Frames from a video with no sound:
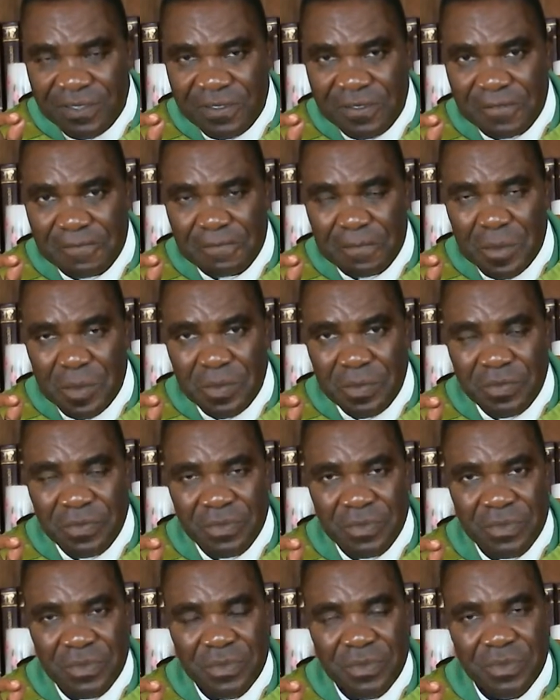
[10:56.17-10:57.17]

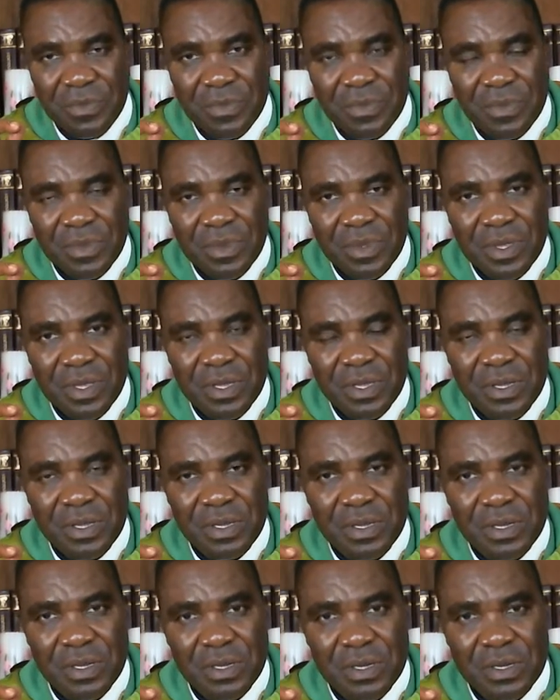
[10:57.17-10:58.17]

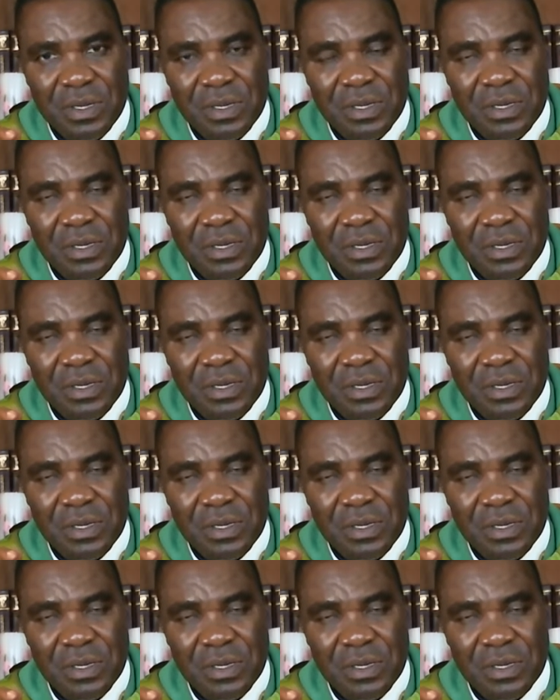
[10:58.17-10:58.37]
(no one is talking)